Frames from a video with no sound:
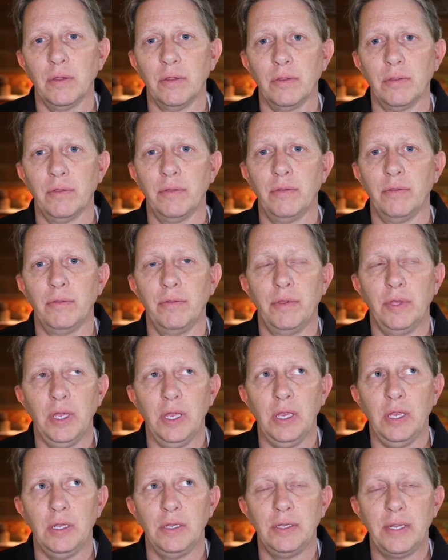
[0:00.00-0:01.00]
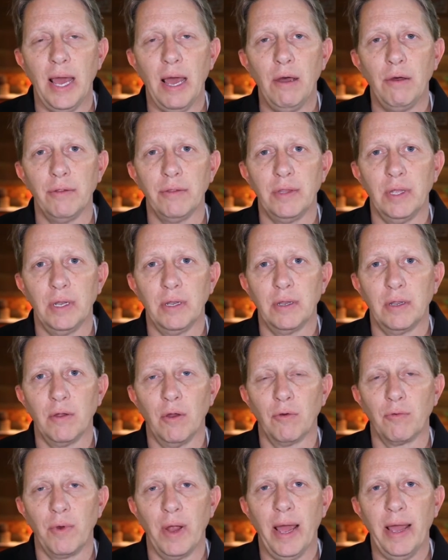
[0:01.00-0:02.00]
the doubt that
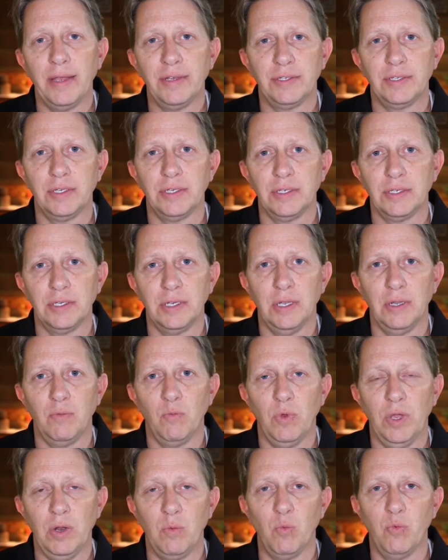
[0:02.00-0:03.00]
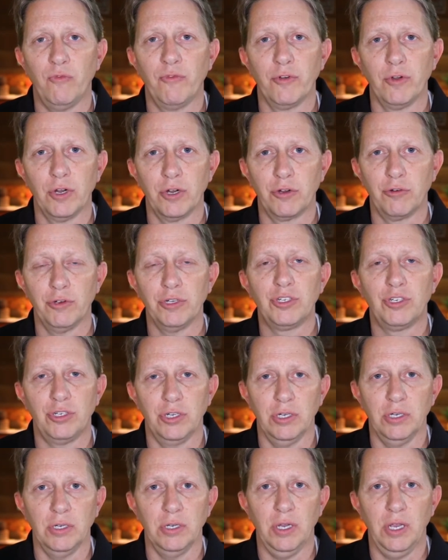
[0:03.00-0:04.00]
arises in, in, for a
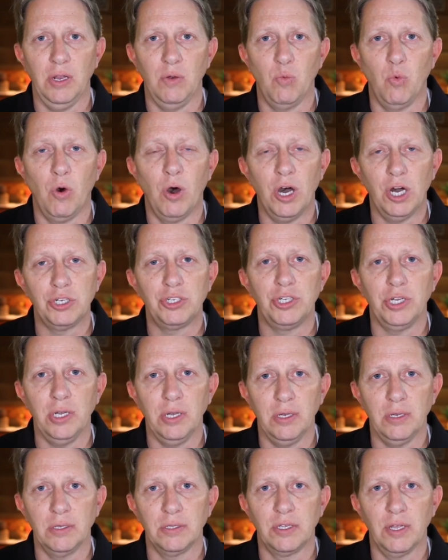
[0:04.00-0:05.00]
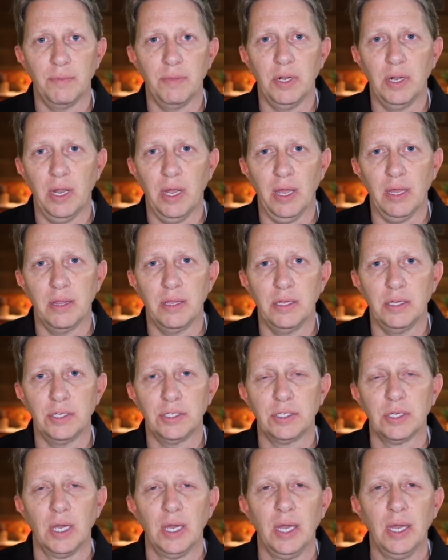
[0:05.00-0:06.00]
Christian in watching something like
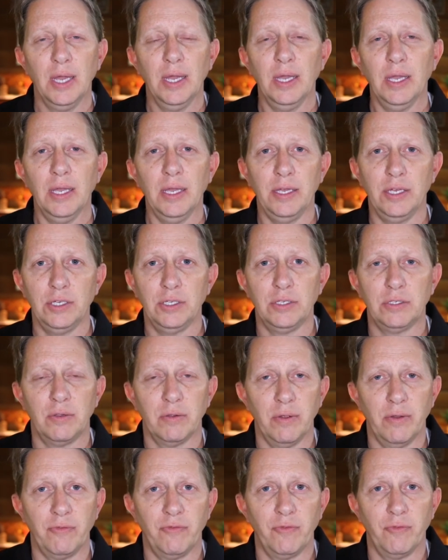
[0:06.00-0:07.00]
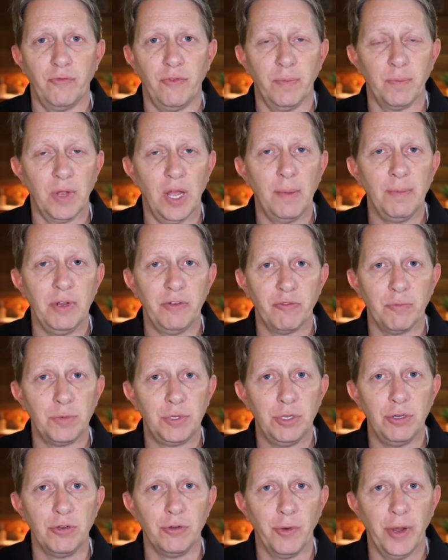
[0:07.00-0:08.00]
this is uh, from coming from
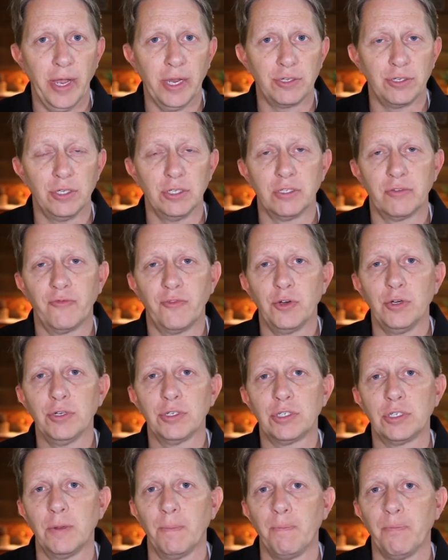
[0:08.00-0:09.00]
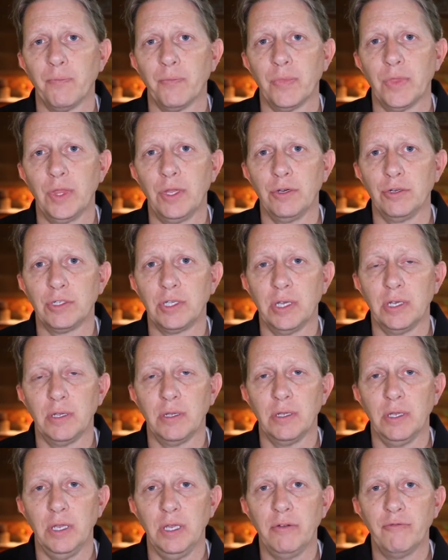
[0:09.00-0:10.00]
two directions. First, there's
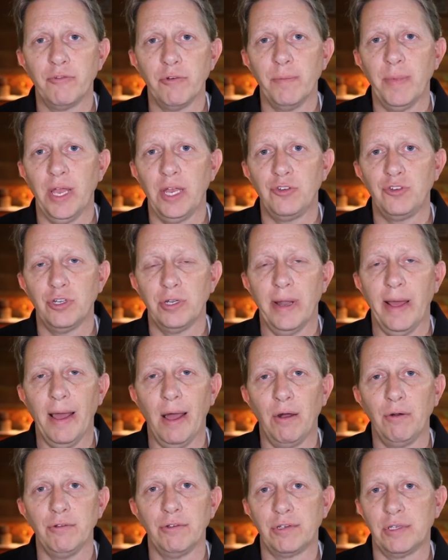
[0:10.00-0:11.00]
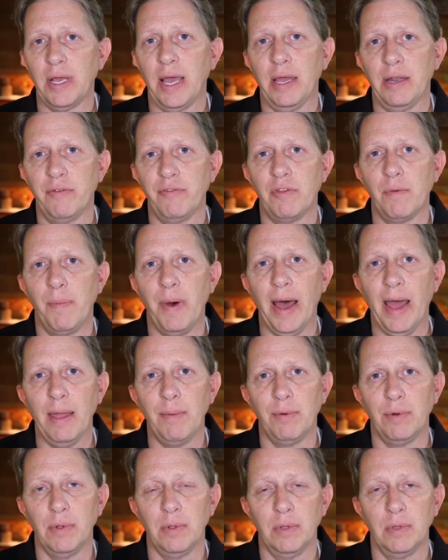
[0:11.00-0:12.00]
information outside of the
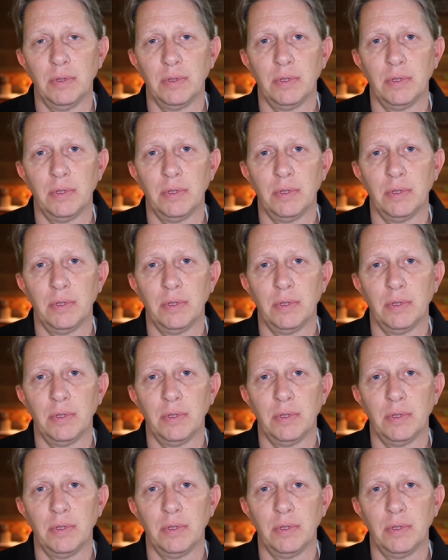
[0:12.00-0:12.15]
Bible